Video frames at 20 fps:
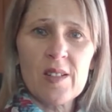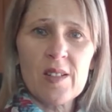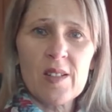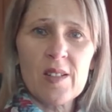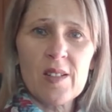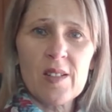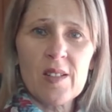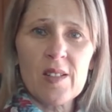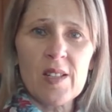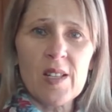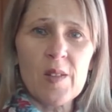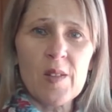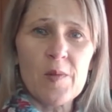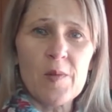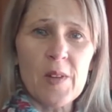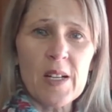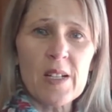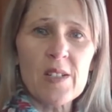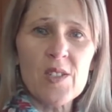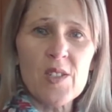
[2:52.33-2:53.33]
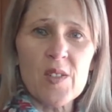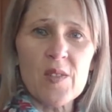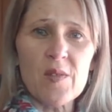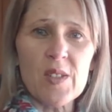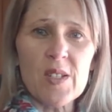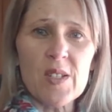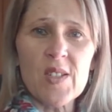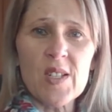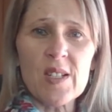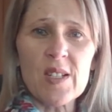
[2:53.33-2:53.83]
the effects of
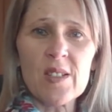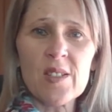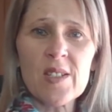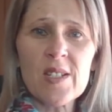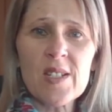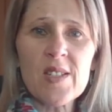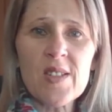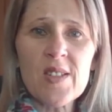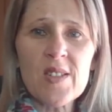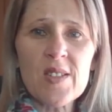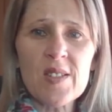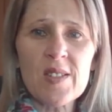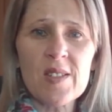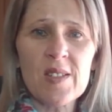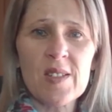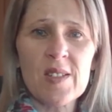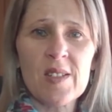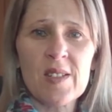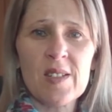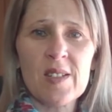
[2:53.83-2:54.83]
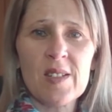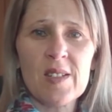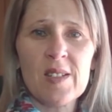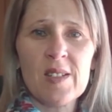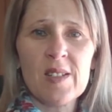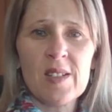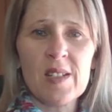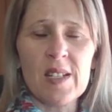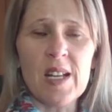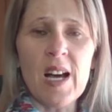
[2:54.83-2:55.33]
this illness
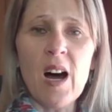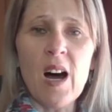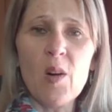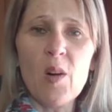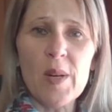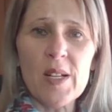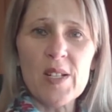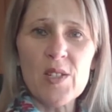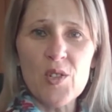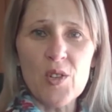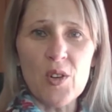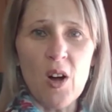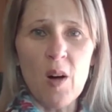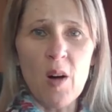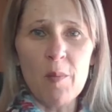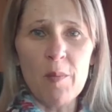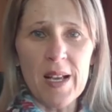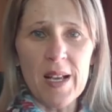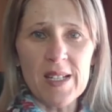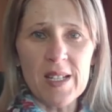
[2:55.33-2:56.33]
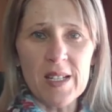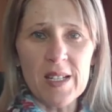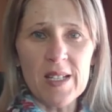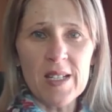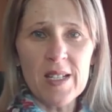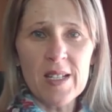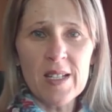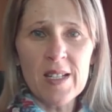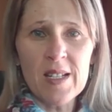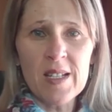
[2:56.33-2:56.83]
and how best to combat it.
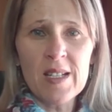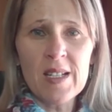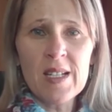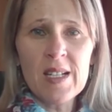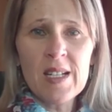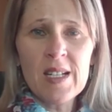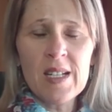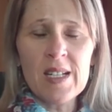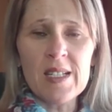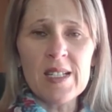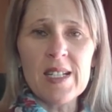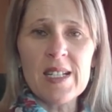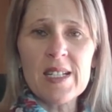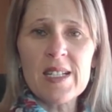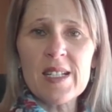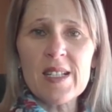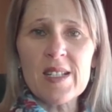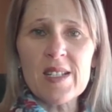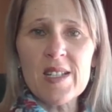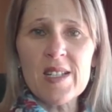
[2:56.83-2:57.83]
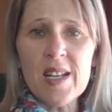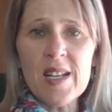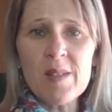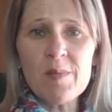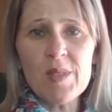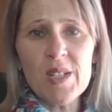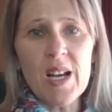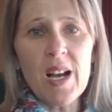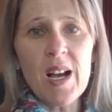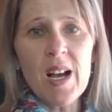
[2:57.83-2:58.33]
And yet at the same
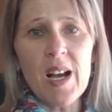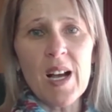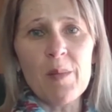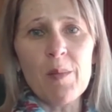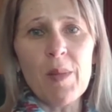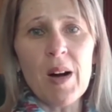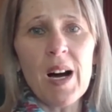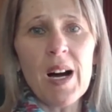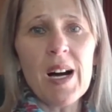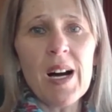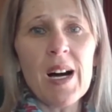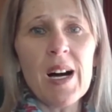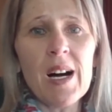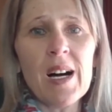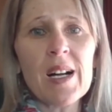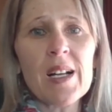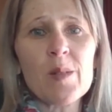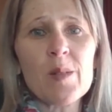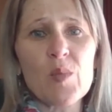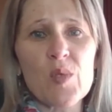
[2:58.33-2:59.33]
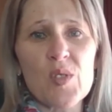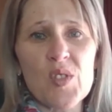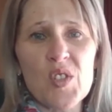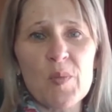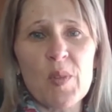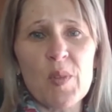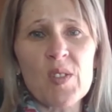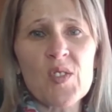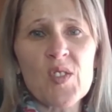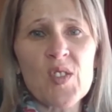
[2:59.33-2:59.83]
time, I am
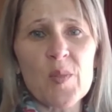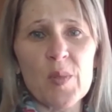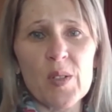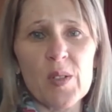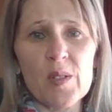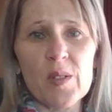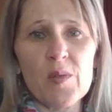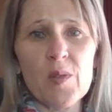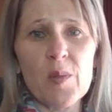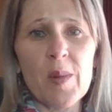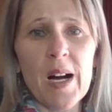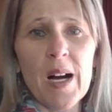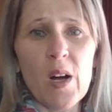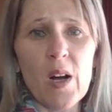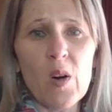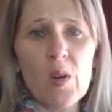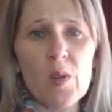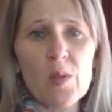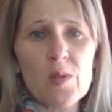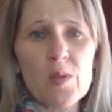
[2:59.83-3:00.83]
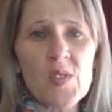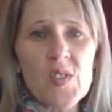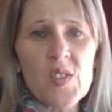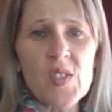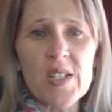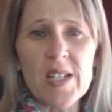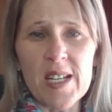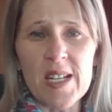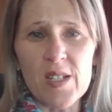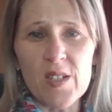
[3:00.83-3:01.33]
responsible for my own state of